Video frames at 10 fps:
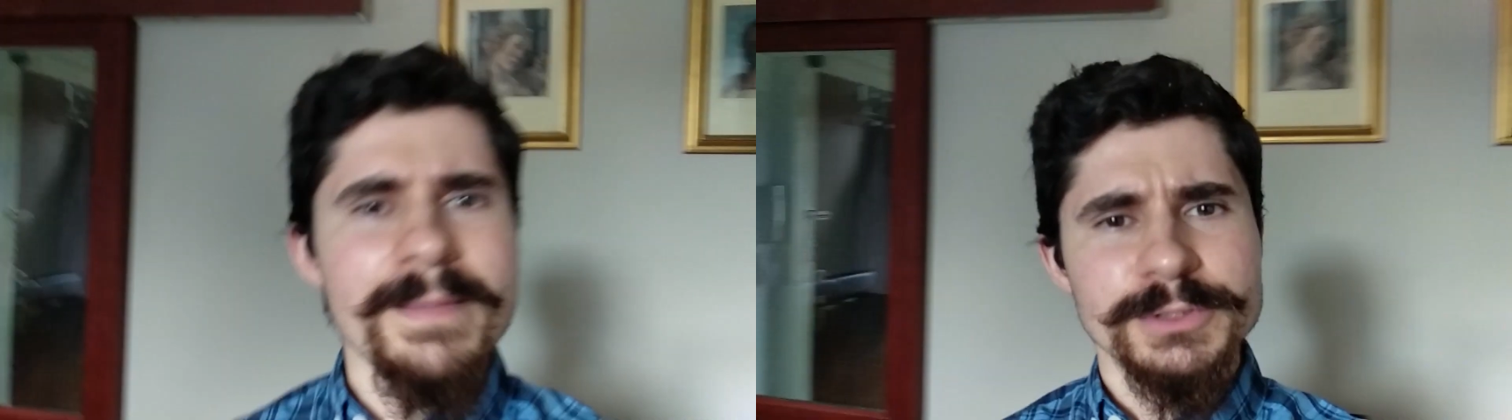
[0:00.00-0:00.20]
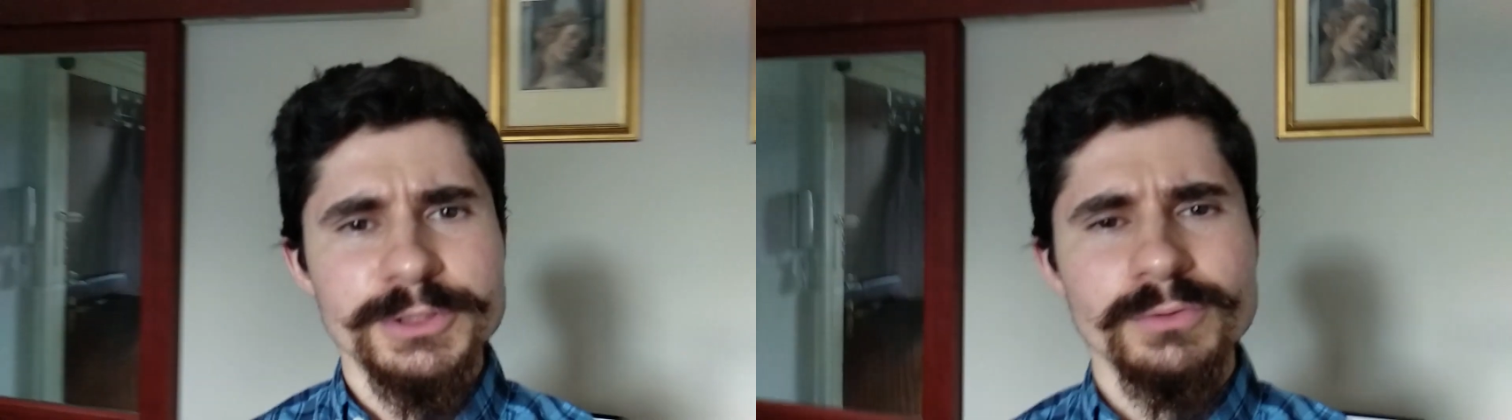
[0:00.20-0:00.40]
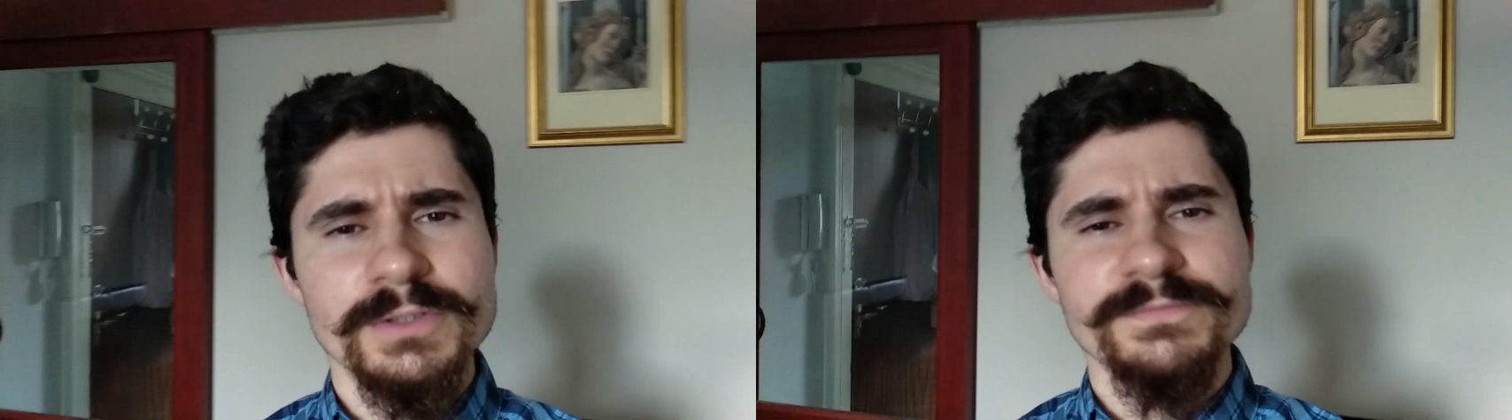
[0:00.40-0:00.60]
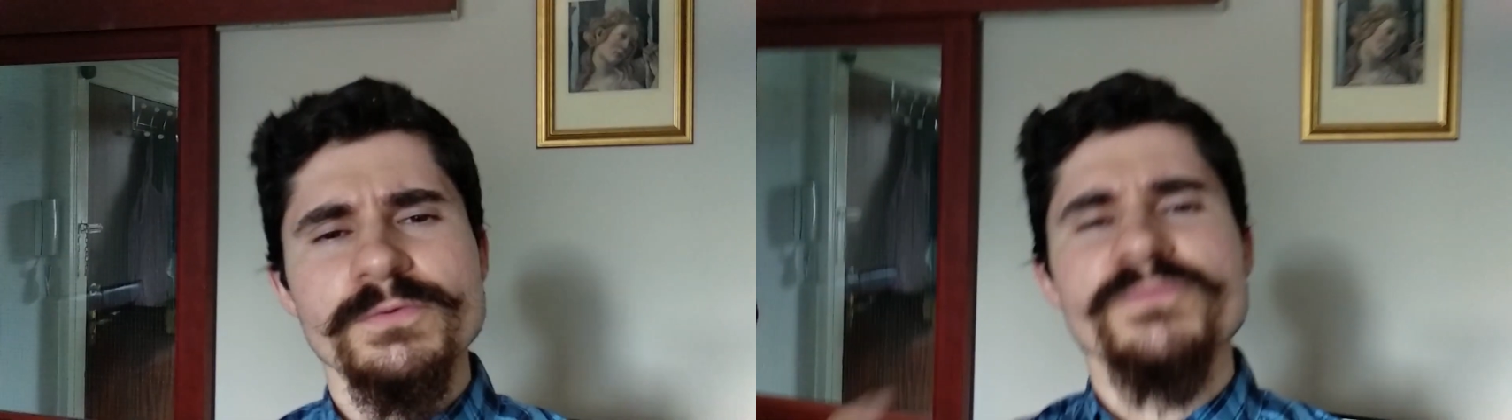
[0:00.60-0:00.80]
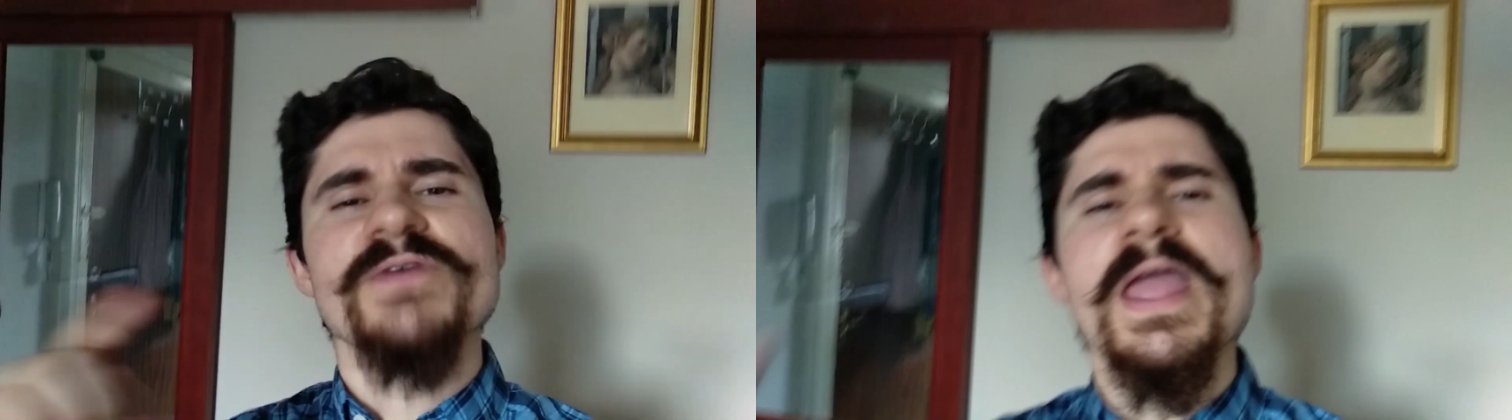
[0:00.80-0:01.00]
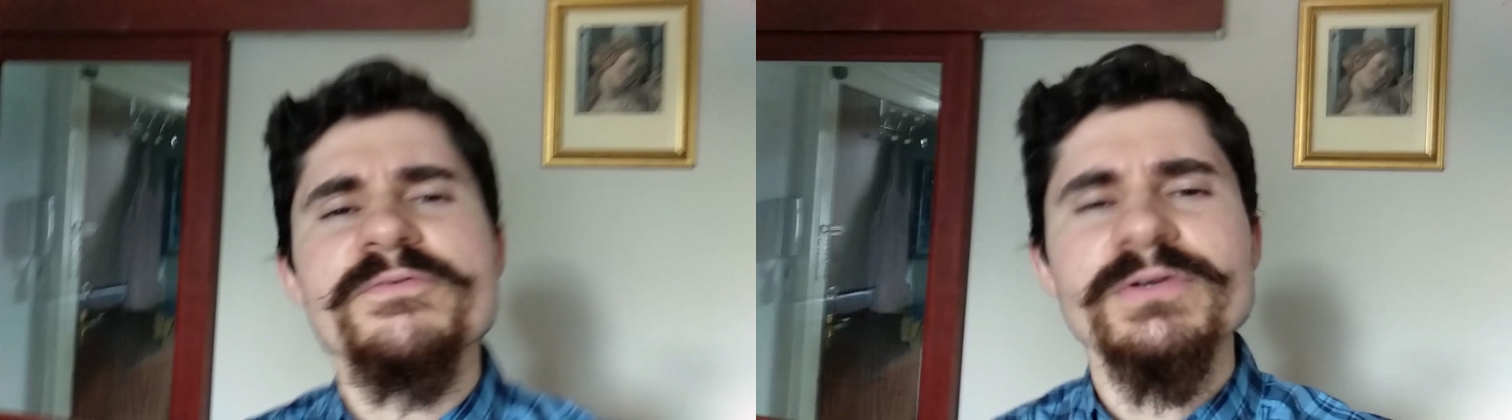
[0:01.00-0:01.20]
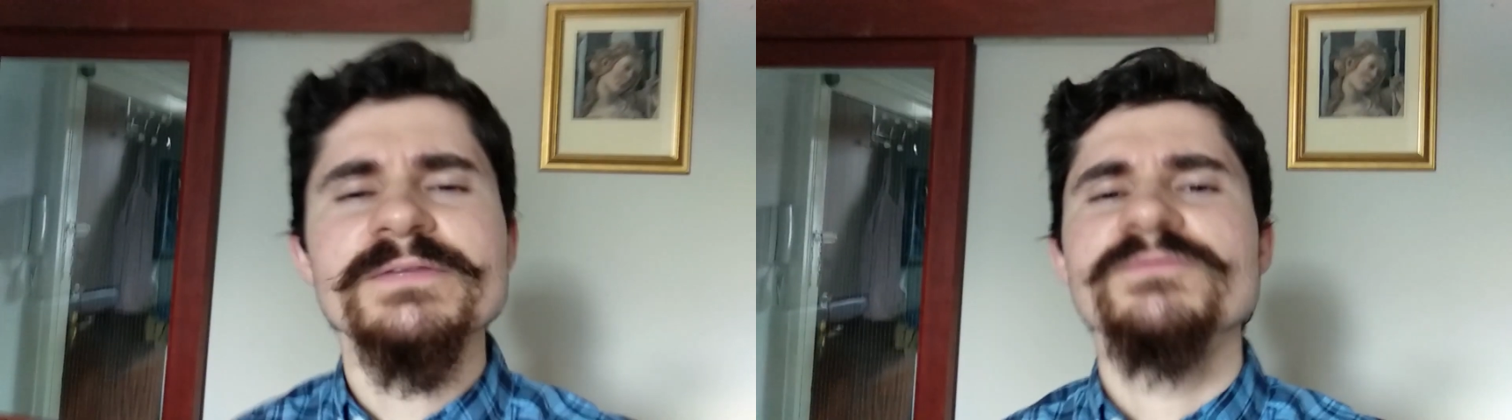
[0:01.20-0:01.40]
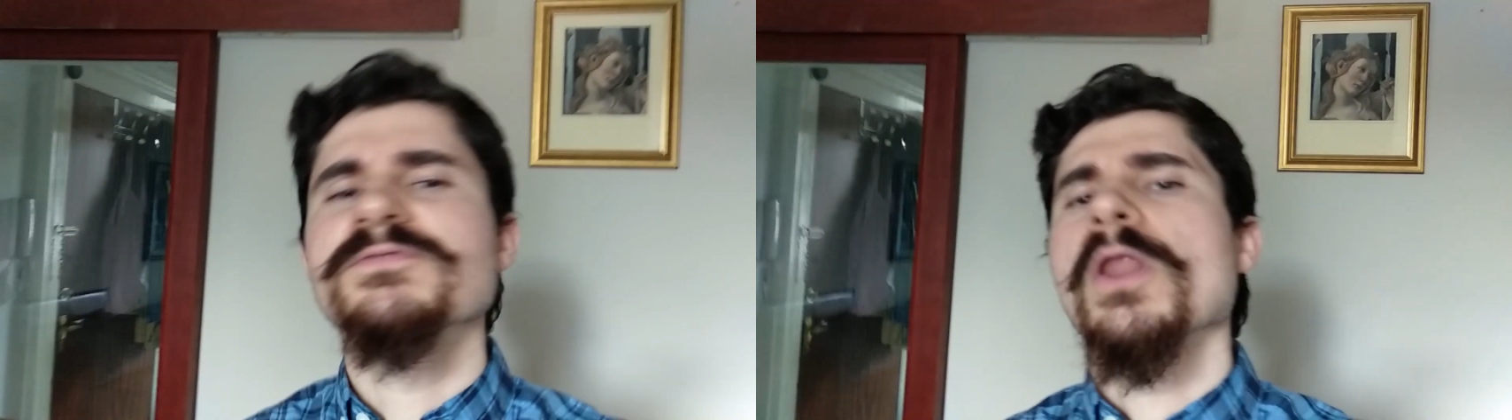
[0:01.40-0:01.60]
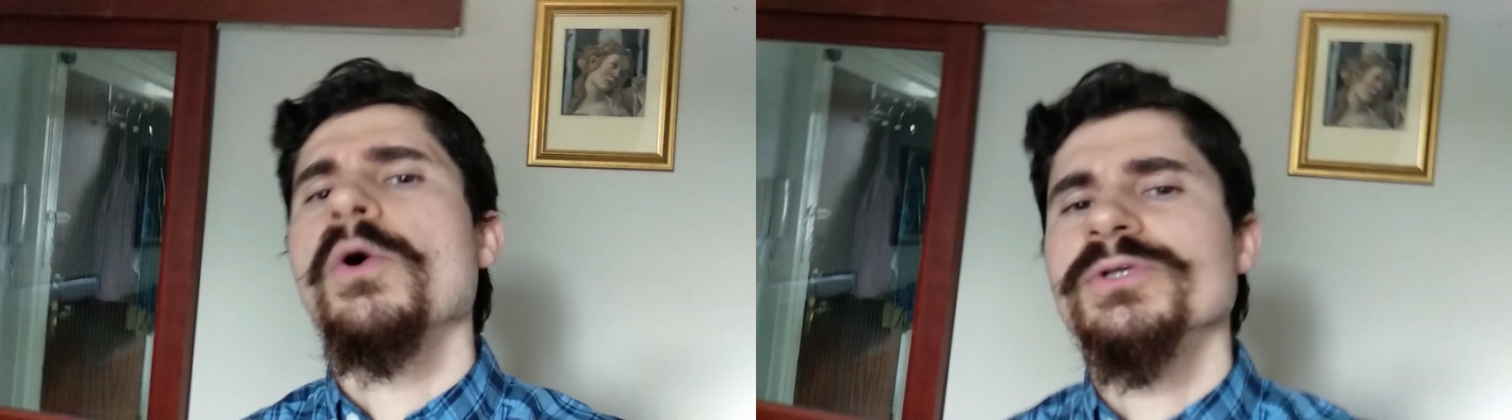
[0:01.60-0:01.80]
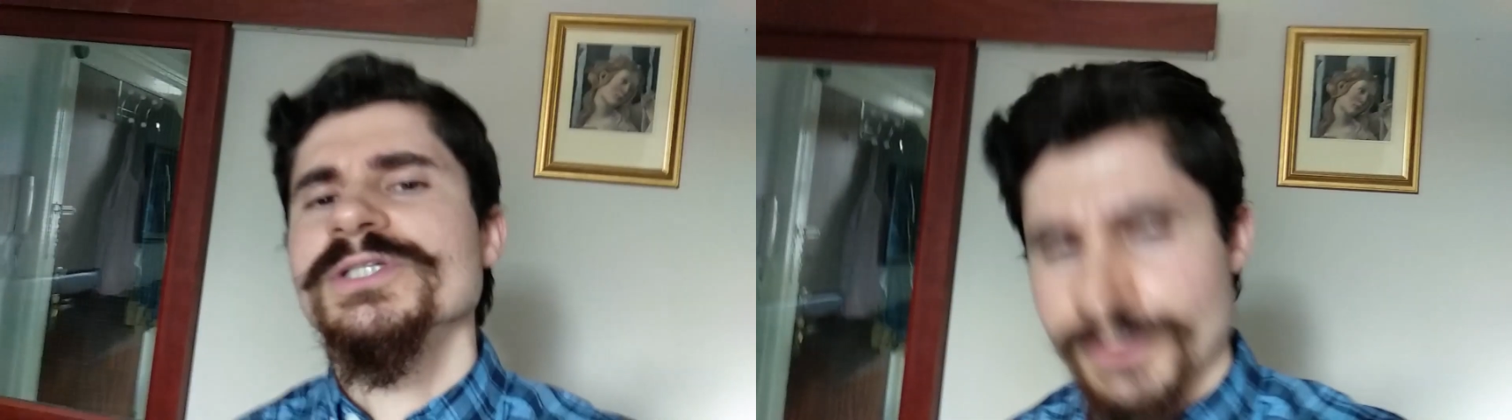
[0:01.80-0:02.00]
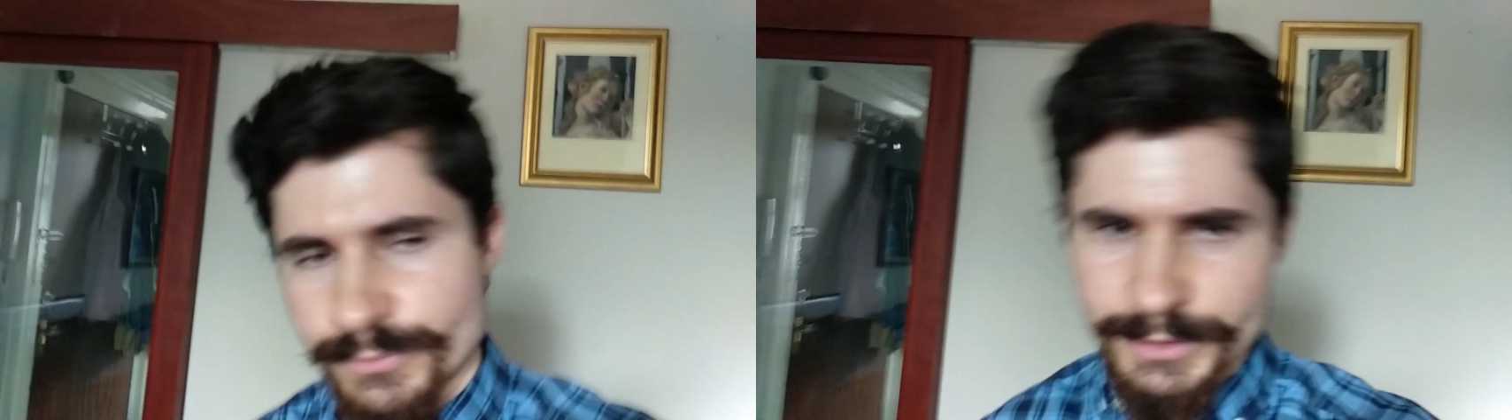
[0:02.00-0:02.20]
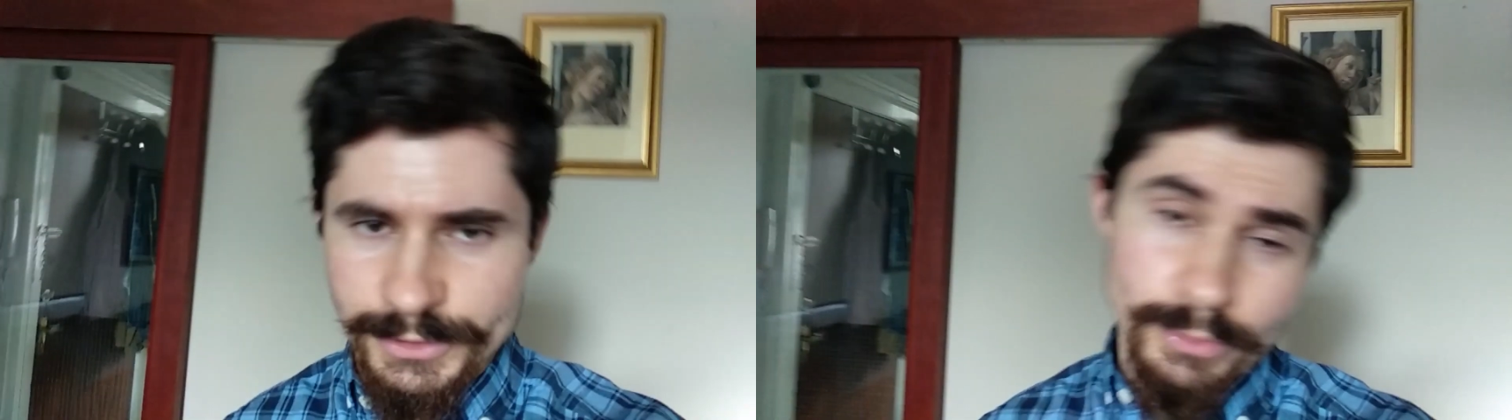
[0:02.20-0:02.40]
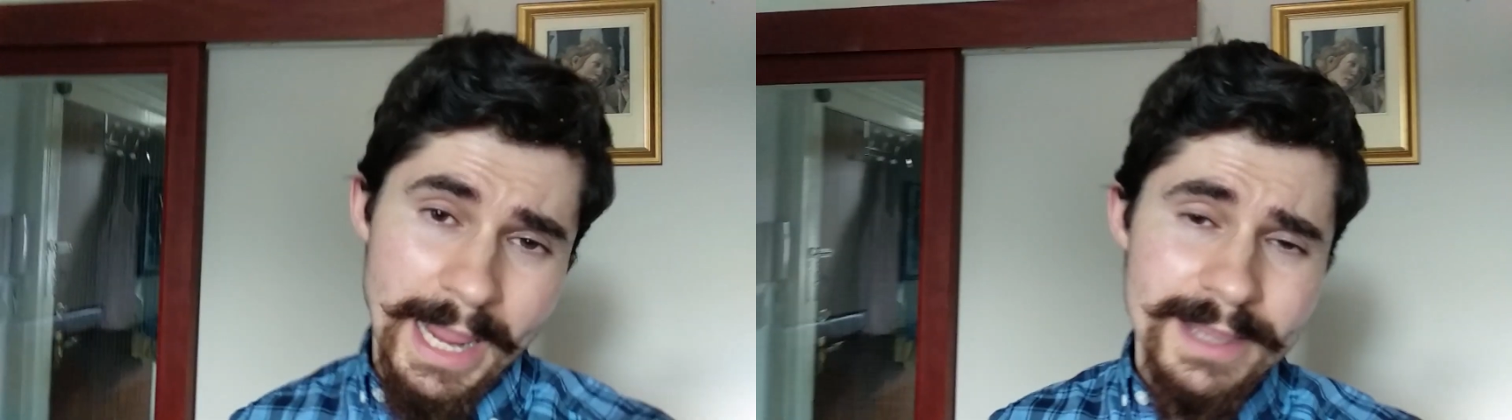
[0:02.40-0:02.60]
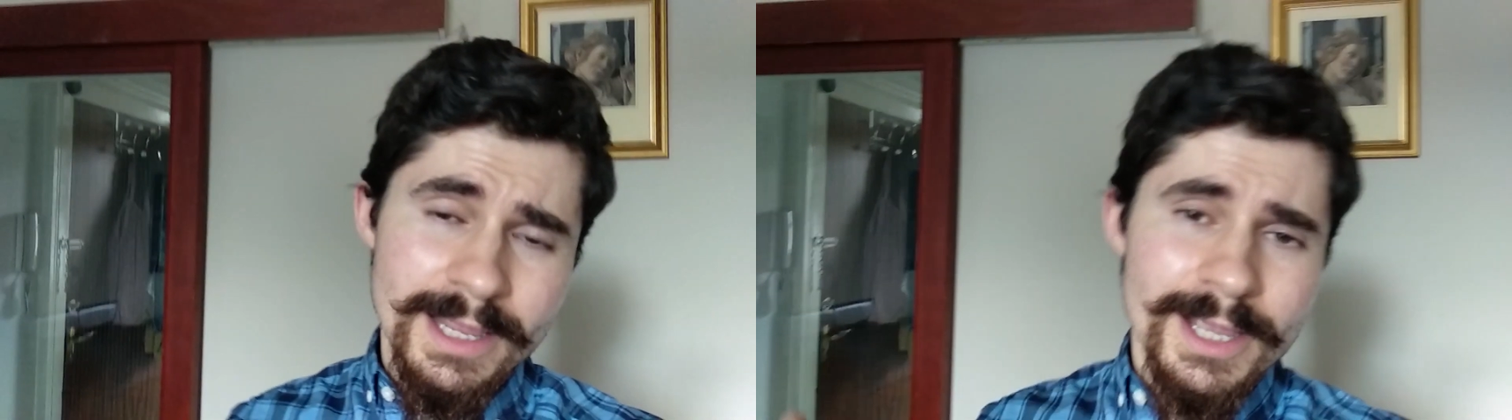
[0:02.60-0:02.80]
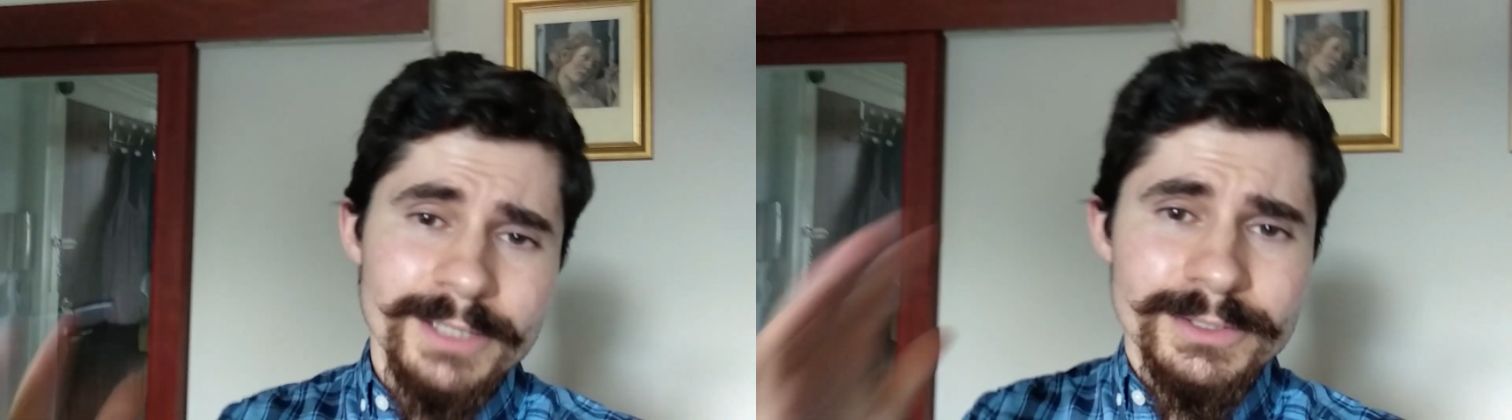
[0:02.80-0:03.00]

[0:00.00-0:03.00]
episode of your favorite vlog series, okay?